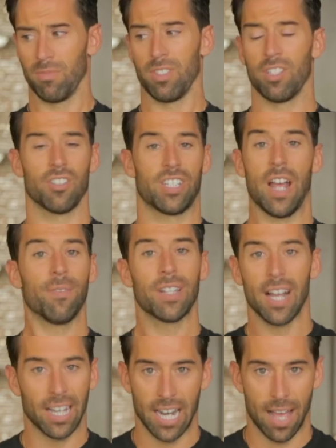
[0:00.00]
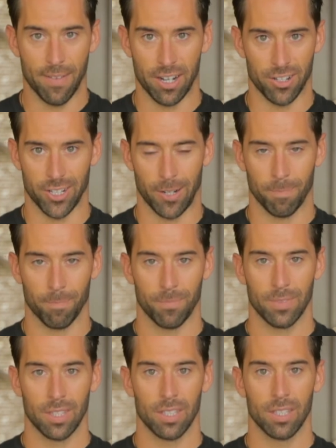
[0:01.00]
You're definitely not gonna have energy.
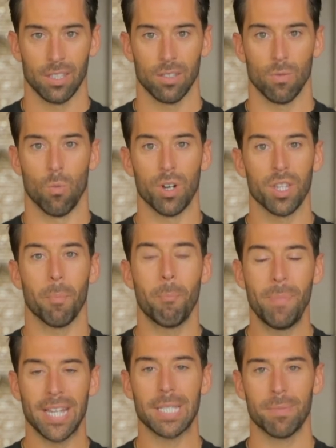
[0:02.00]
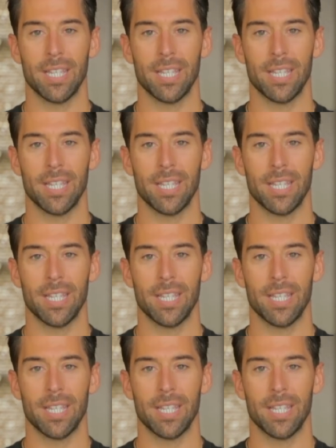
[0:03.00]
One of the biggest